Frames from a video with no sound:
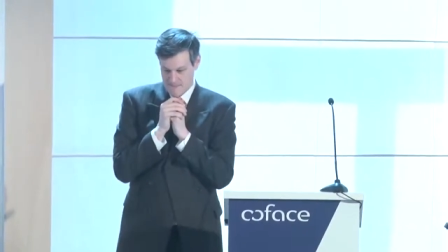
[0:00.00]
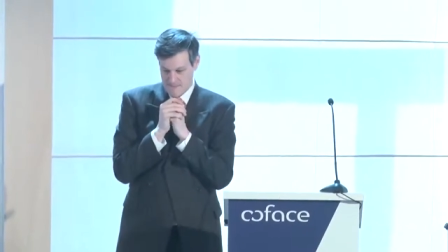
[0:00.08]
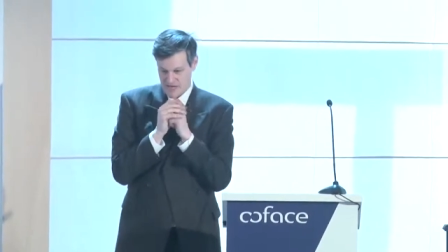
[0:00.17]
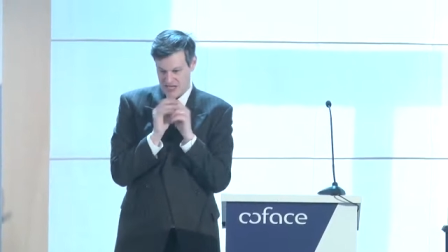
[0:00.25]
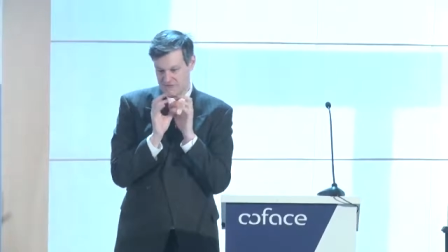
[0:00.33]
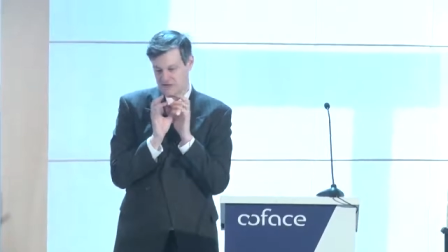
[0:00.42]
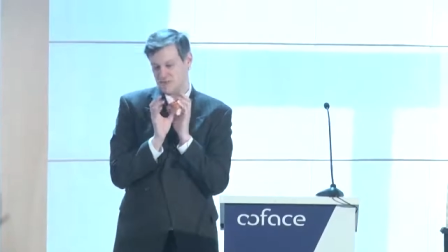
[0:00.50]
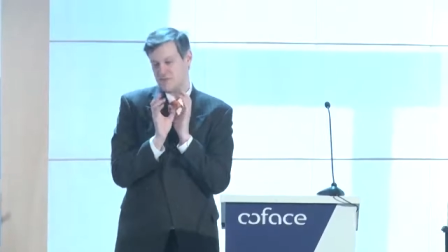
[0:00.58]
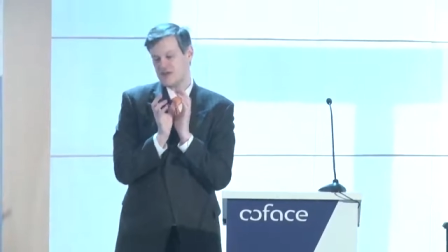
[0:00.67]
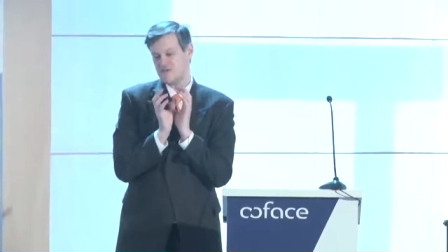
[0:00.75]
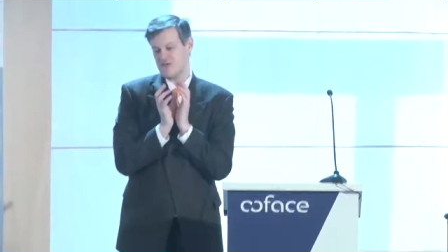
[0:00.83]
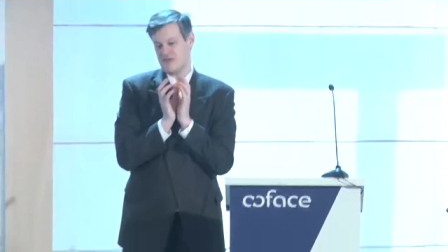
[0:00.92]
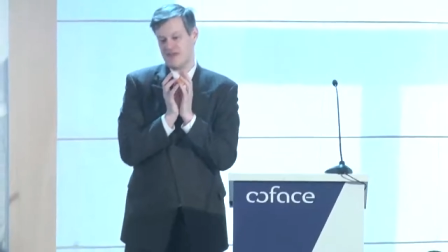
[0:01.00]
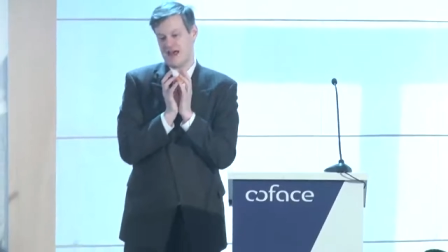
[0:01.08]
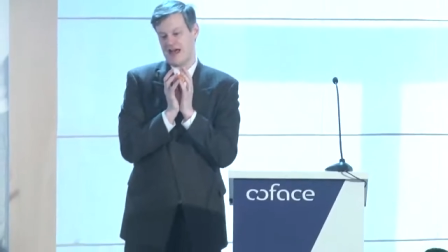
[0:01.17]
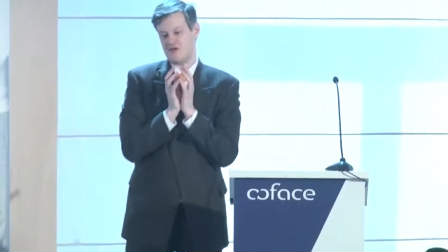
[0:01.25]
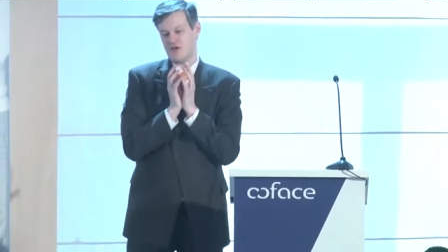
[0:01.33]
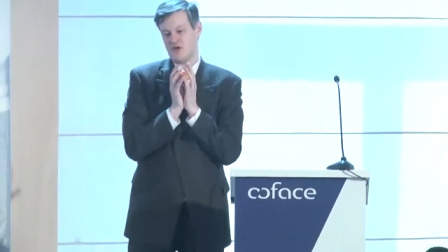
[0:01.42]
But even bigger than
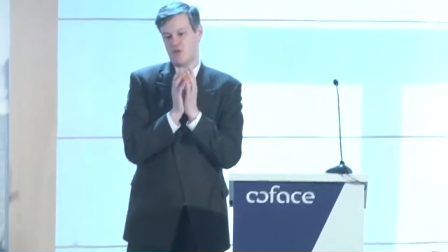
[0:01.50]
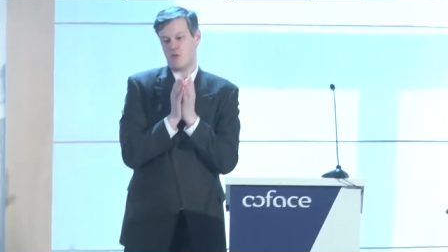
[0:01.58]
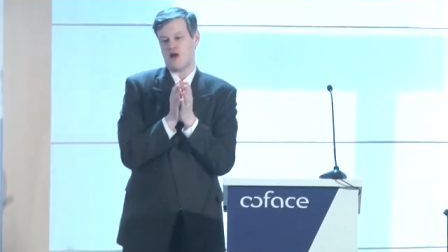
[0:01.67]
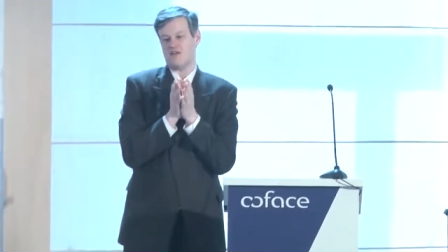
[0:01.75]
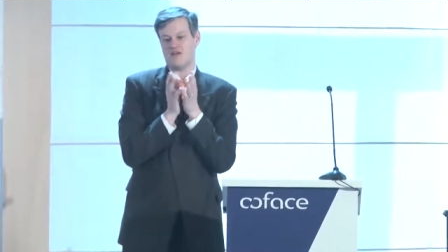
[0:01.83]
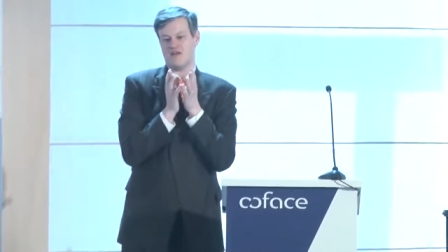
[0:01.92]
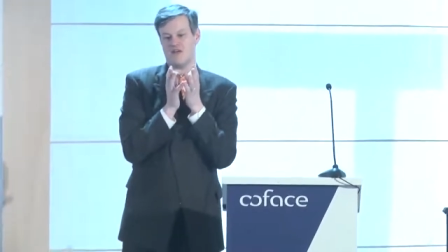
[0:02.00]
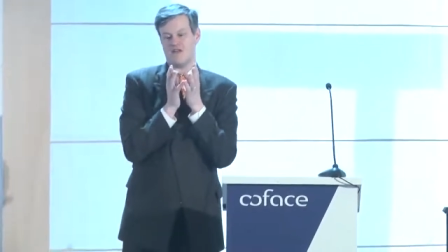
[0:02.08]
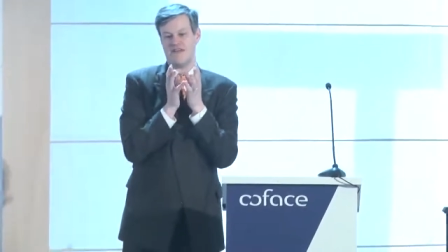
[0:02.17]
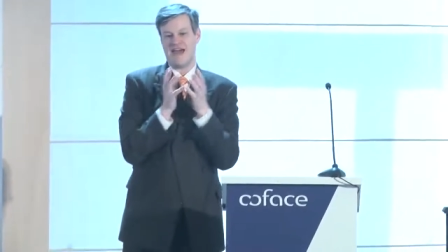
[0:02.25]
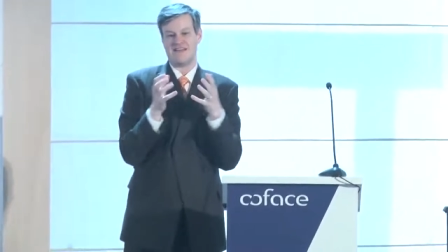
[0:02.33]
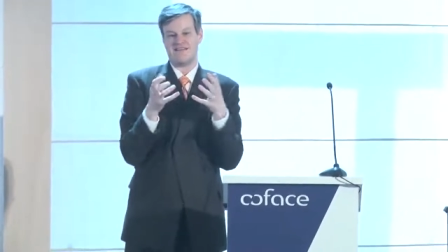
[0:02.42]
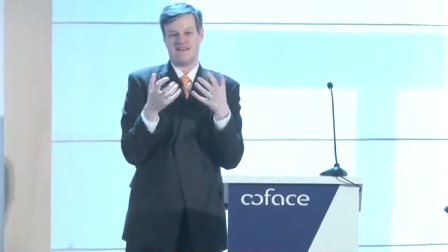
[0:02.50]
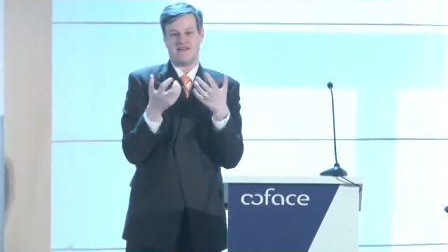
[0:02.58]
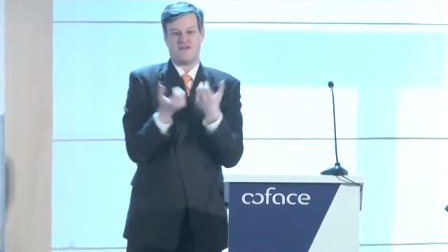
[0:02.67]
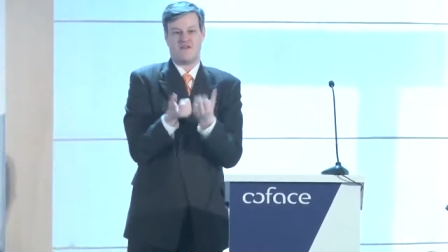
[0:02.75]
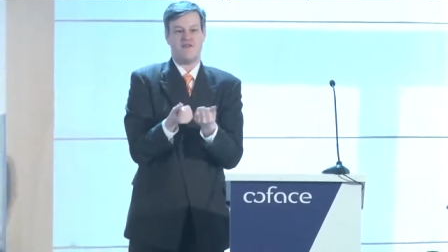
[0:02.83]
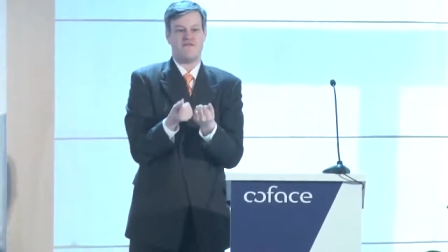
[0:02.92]
that, what that
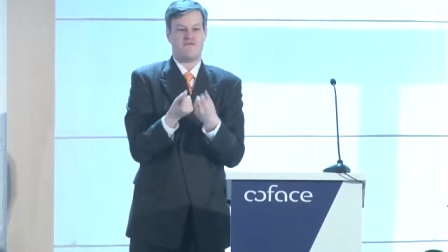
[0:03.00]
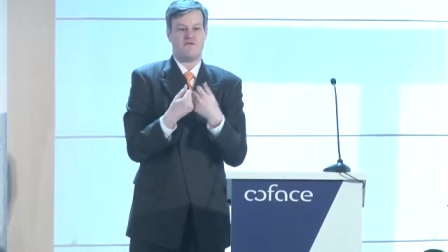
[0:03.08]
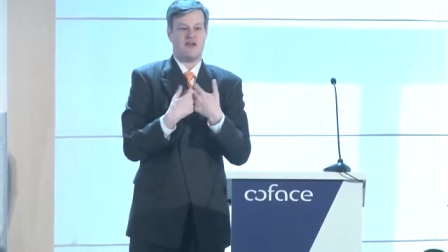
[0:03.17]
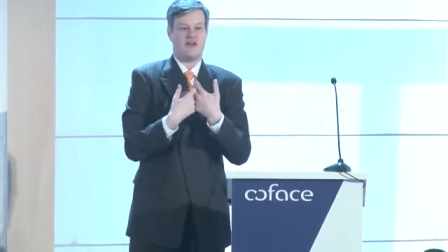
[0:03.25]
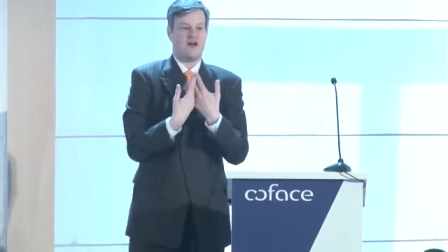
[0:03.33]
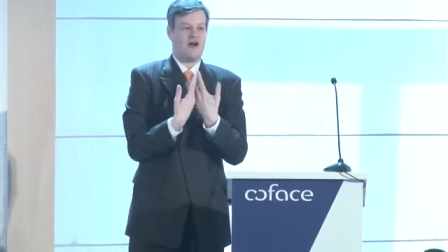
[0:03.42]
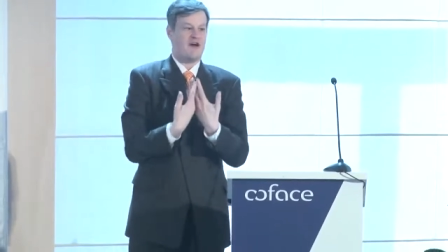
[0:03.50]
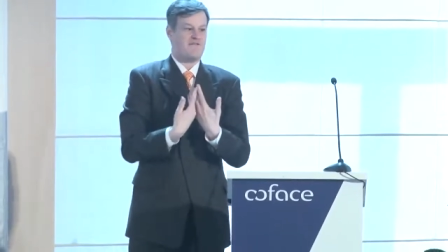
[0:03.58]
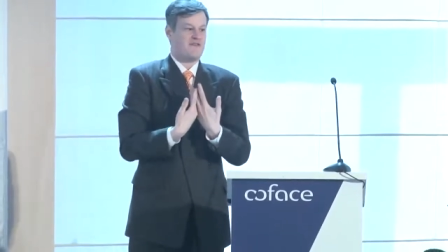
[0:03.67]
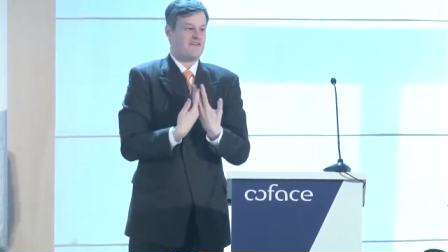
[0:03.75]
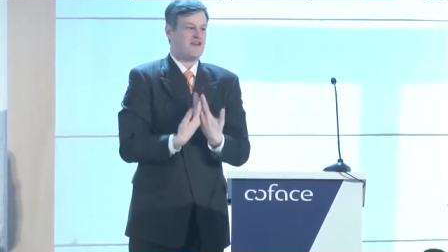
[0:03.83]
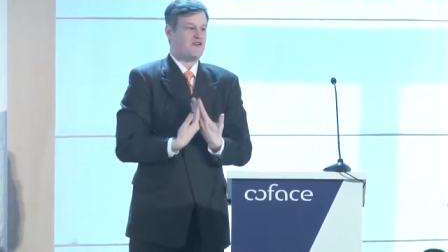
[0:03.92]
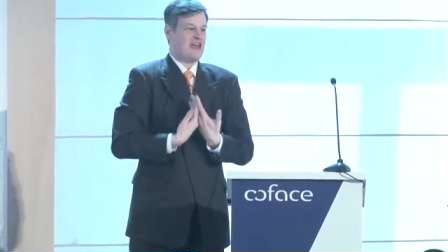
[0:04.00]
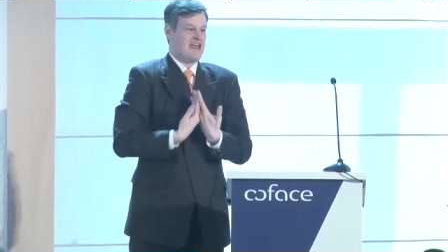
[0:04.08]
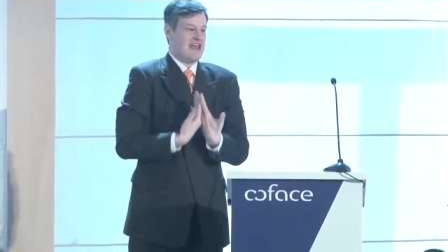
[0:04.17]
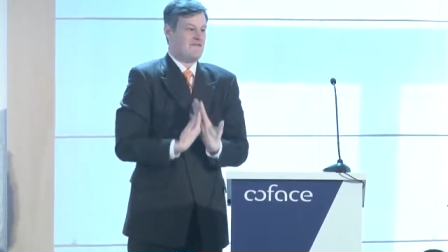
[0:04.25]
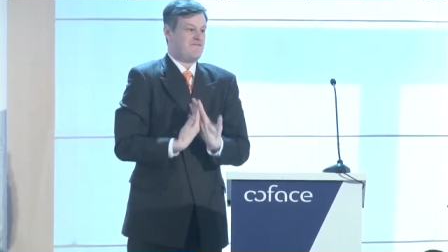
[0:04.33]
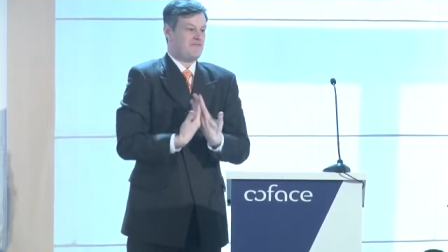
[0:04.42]
discovery of sudden
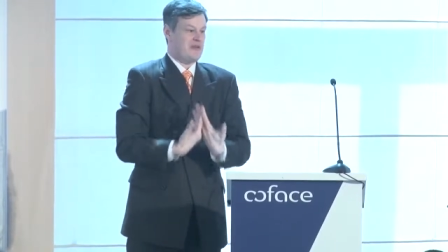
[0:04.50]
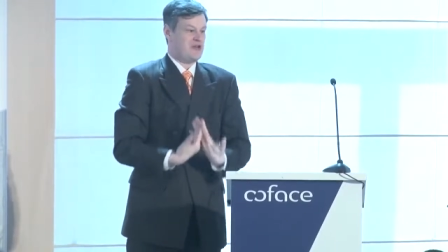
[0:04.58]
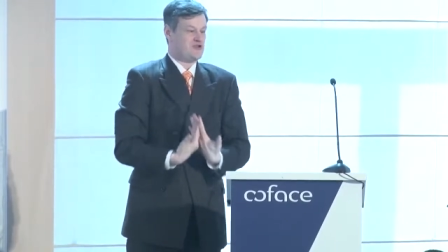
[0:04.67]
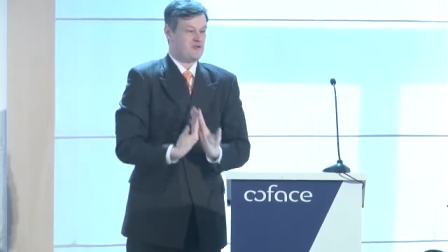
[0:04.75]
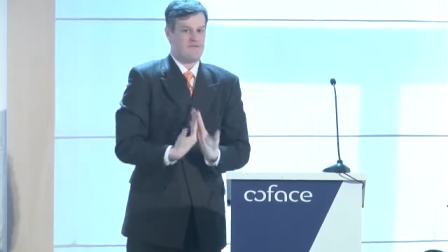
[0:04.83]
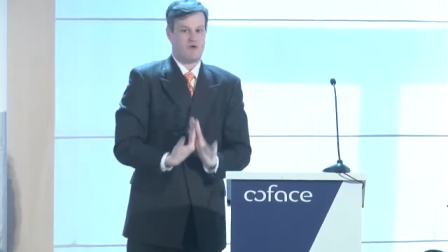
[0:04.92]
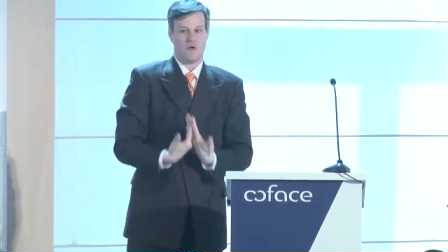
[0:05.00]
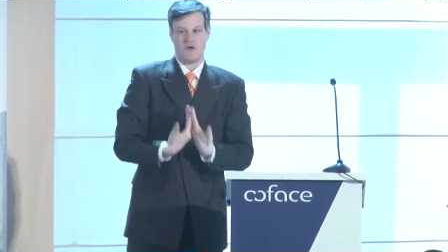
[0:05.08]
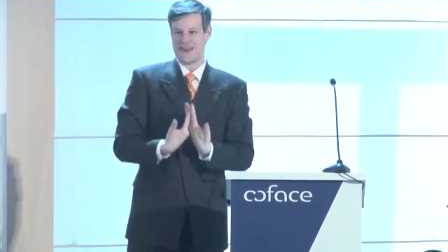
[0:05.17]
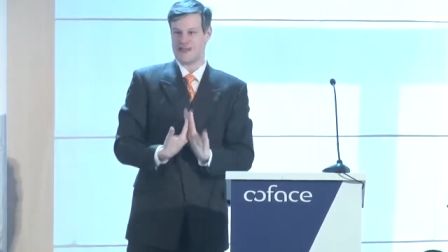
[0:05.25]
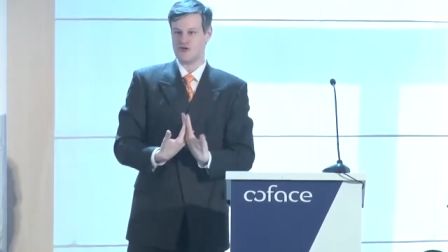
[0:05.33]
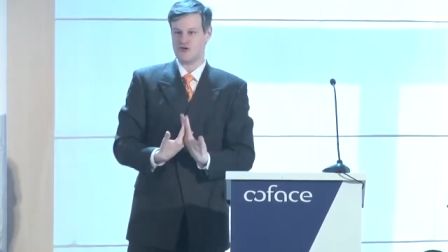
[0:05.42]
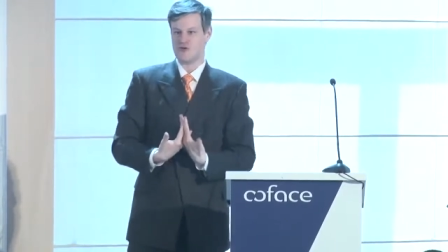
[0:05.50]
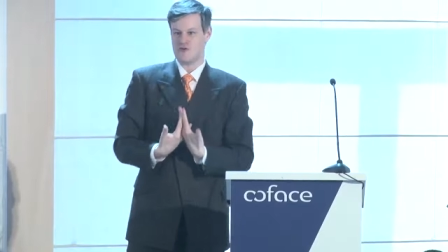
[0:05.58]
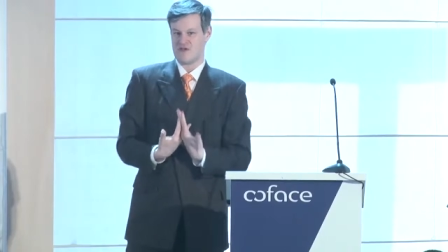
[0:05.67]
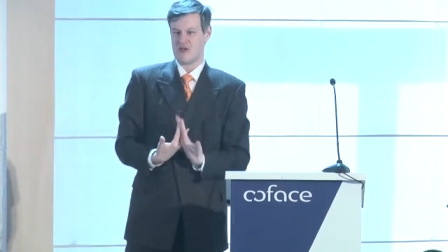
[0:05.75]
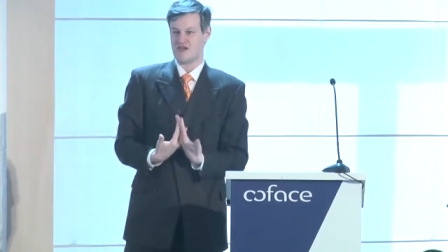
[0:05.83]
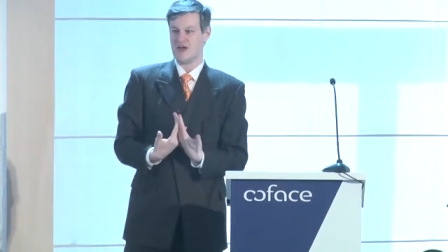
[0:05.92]
information flow led to
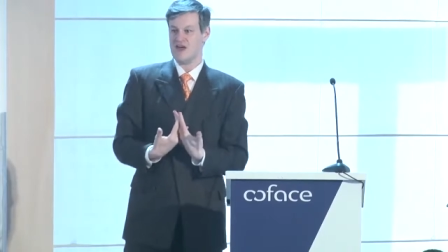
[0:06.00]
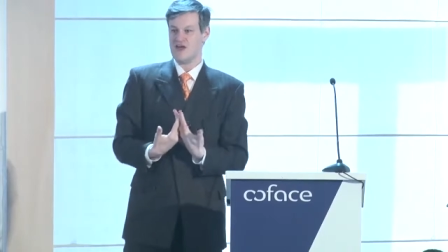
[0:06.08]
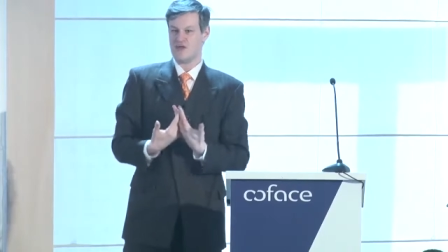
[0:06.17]
was not